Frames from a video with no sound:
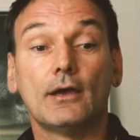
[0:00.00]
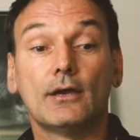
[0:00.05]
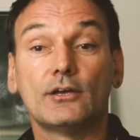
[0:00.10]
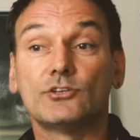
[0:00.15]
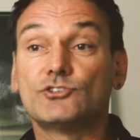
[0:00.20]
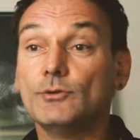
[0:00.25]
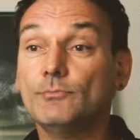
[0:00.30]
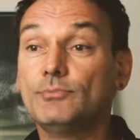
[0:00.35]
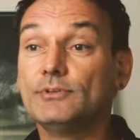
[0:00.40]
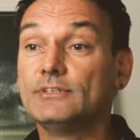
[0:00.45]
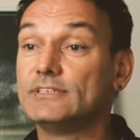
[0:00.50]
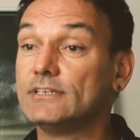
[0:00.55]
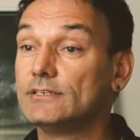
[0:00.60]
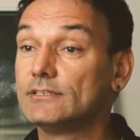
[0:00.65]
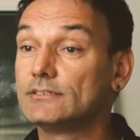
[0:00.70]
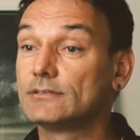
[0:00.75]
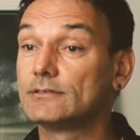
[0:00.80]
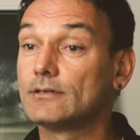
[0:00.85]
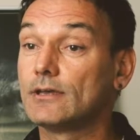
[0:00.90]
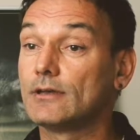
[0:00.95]

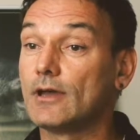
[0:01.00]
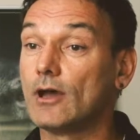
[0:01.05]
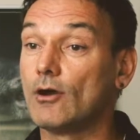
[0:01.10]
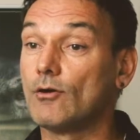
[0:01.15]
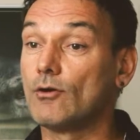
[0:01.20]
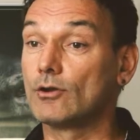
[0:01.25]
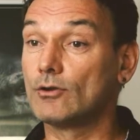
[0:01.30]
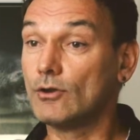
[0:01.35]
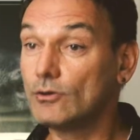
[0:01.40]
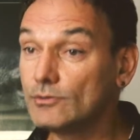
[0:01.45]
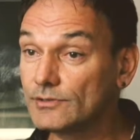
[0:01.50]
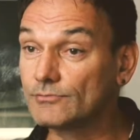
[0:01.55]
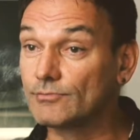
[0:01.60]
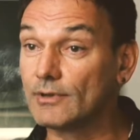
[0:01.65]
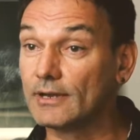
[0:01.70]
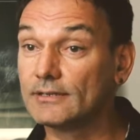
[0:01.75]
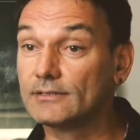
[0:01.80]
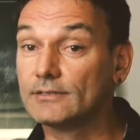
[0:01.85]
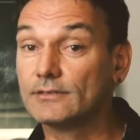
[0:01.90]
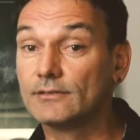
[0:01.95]
Chimpanzees, our closest
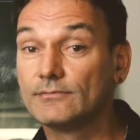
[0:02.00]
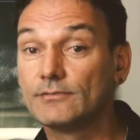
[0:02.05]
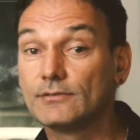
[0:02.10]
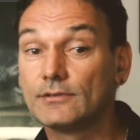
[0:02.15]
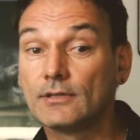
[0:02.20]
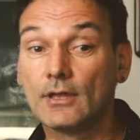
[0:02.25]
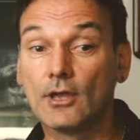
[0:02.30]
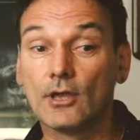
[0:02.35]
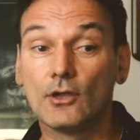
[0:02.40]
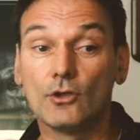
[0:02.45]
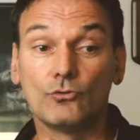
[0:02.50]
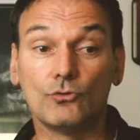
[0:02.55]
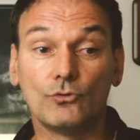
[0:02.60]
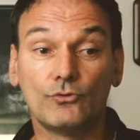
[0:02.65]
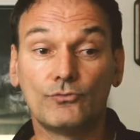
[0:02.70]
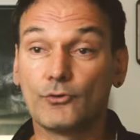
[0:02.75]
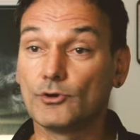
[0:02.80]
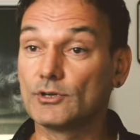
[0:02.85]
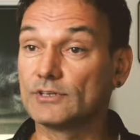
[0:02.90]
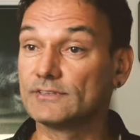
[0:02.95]
relatives,
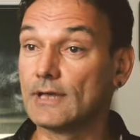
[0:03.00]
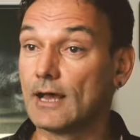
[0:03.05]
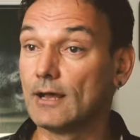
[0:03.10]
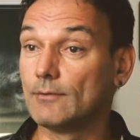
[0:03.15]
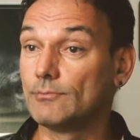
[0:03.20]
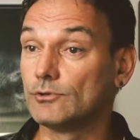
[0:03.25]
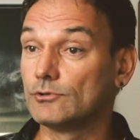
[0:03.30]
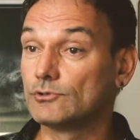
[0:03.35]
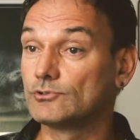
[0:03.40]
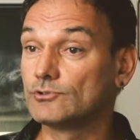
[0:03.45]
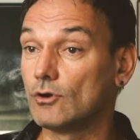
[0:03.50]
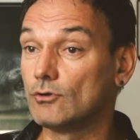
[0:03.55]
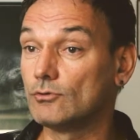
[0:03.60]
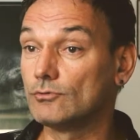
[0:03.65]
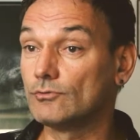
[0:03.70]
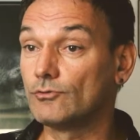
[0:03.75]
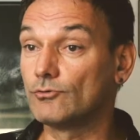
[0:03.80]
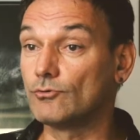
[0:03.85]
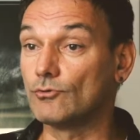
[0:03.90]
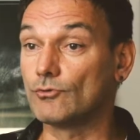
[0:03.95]
use, for example,
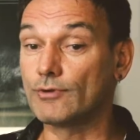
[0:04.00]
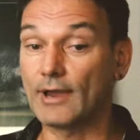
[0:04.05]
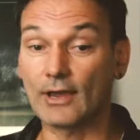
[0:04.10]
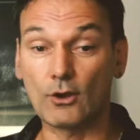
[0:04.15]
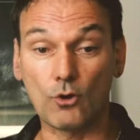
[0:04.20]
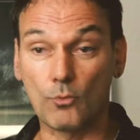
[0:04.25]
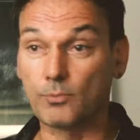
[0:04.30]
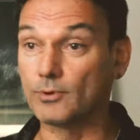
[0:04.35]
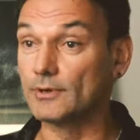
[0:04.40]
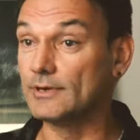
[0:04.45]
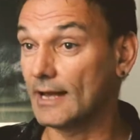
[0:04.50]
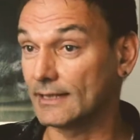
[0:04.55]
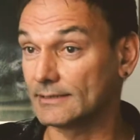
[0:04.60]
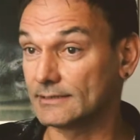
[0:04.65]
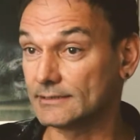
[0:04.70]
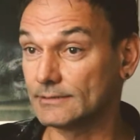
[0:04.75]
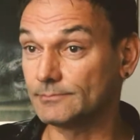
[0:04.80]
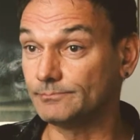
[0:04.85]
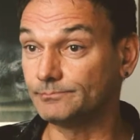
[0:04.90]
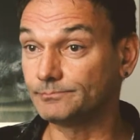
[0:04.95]
stones to crack open
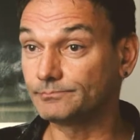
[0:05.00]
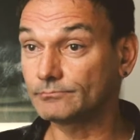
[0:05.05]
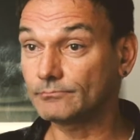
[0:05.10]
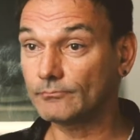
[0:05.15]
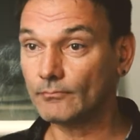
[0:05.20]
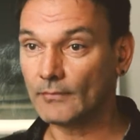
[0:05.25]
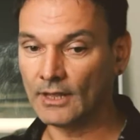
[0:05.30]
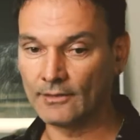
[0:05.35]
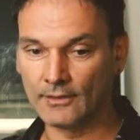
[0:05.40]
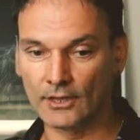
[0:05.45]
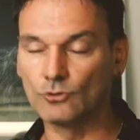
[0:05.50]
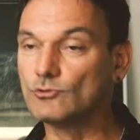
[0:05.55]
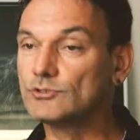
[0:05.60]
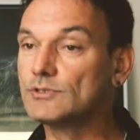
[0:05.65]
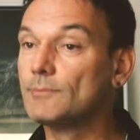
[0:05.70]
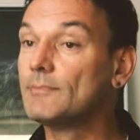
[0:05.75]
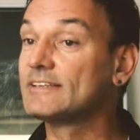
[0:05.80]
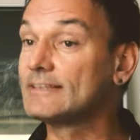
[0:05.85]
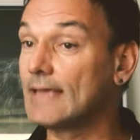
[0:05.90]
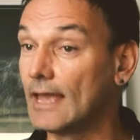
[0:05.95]
nuts. They use
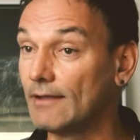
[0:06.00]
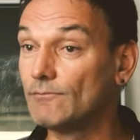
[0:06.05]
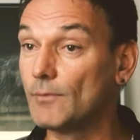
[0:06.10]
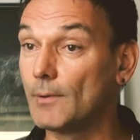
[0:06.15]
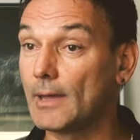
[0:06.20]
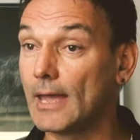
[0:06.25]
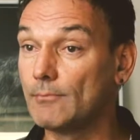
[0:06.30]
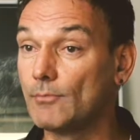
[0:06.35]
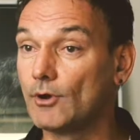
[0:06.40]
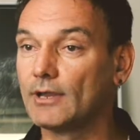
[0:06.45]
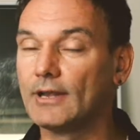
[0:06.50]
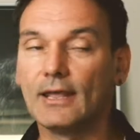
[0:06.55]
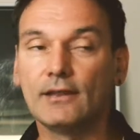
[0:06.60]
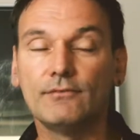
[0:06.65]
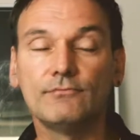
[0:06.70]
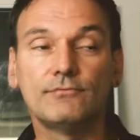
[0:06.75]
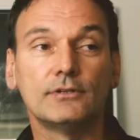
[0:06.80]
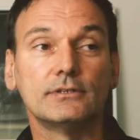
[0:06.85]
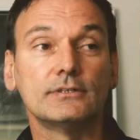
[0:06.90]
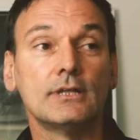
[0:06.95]
them as hammer and
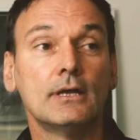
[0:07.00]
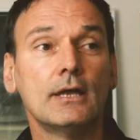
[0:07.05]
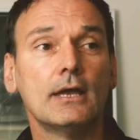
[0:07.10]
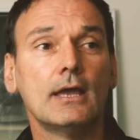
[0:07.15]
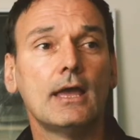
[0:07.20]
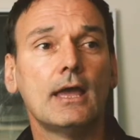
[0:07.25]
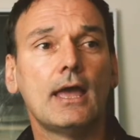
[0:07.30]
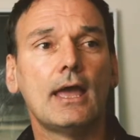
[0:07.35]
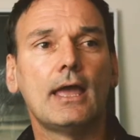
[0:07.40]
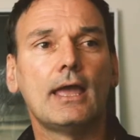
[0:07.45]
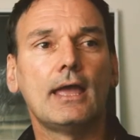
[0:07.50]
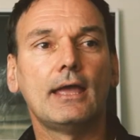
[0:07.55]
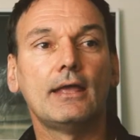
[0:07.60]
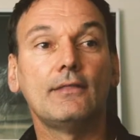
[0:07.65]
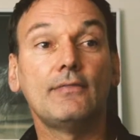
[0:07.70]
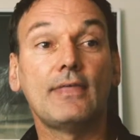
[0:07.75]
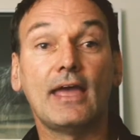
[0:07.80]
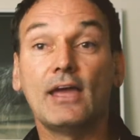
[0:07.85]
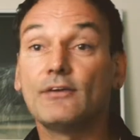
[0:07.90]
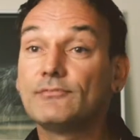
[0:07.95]
anvil,
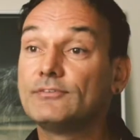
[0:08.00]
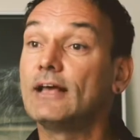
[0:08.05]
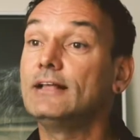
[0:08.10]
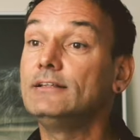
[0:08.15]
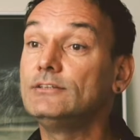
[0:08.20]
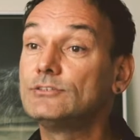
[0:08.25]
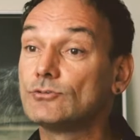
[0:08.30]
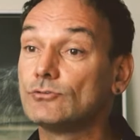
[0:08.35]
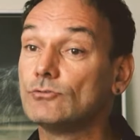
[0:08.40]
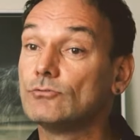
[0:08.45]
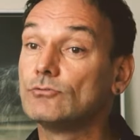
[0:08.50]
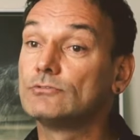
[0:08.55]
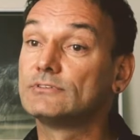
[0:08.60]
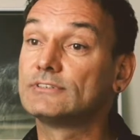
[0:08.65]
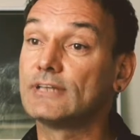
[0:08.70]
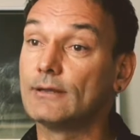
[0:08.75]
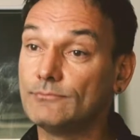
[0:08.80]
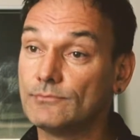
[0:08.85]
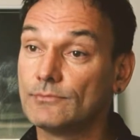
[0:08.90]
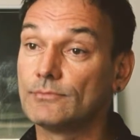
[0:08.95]
and they have done so,
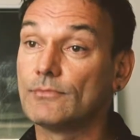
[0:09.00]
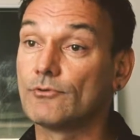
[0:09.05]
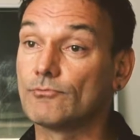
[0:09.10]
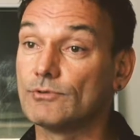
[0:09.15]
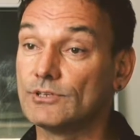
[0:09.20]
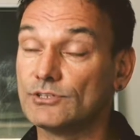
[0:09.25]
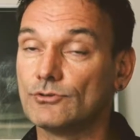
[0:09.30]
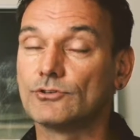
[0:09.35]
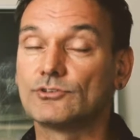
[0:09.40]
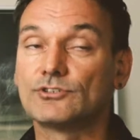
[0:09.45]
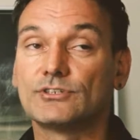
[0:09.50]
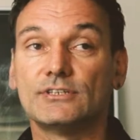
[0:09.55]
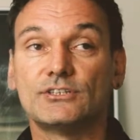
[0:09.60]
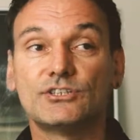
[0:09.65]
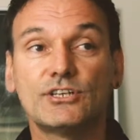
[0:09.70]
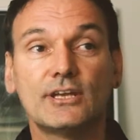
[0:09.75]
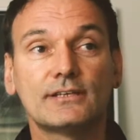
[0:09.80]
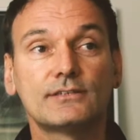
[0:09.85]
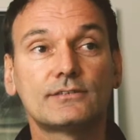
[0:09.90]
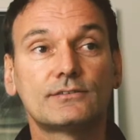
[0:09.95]
some research
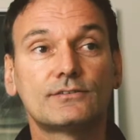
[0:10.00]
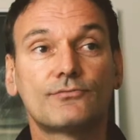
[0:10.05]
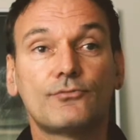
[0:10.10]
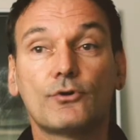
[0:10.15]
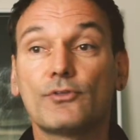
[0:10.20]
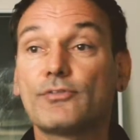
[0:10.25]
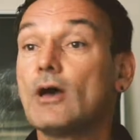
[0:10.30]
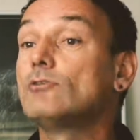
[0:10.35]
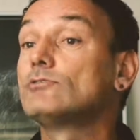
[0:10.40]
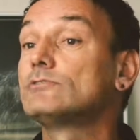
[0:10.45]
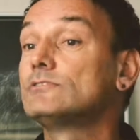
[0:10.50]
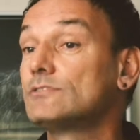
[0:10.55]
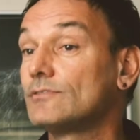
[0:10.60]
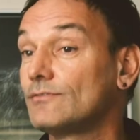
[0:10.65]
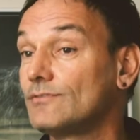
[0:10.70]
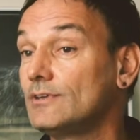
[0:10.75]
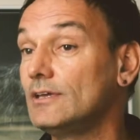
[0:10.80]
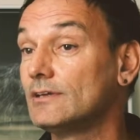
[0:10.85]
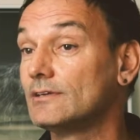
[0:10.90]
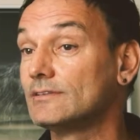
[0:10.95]
suggests, for thousands
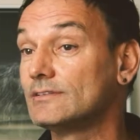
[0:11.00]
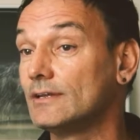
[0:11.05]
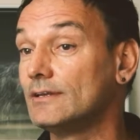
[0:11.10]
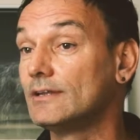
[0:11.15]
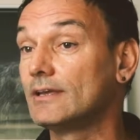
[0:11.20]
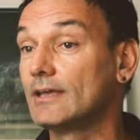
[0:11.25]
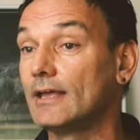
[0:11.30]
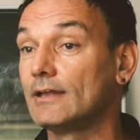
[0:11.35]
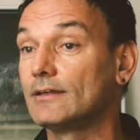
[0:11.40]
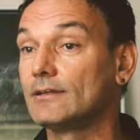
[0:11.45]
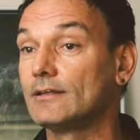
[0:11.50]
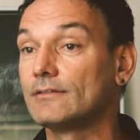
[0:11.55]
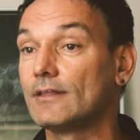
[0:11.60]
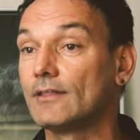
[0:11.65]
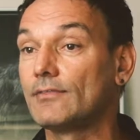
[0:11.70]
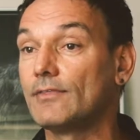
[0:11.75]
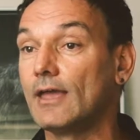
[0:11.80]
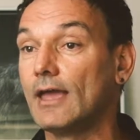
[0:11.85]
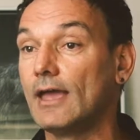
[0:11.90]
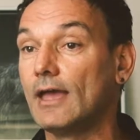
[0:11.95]
of years, indicating
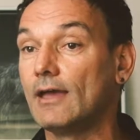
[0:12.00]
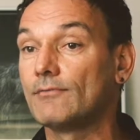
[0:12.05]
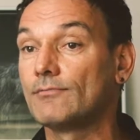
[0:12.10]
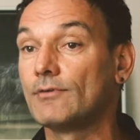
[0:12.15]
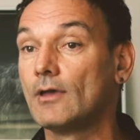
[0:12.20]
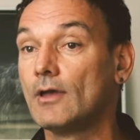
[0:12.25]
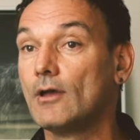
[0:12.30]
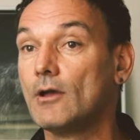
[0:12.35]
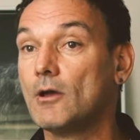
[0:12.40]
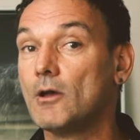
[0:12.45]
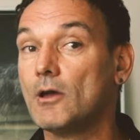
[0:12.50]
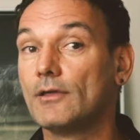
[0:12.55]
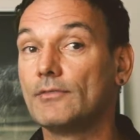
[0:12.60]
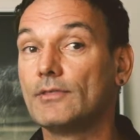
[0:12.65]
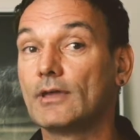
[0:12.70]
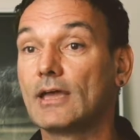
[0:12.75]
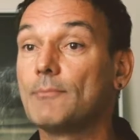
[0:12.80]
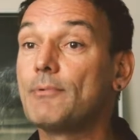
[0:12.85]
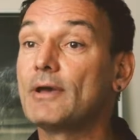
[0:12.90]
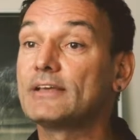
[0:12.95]
that they have
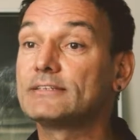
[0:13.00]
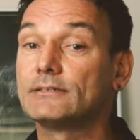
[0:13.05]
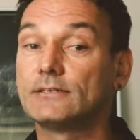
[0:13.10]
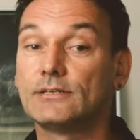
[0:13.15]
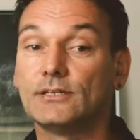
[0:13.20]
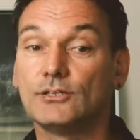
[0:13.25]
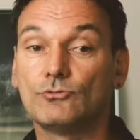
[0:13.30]
the capacity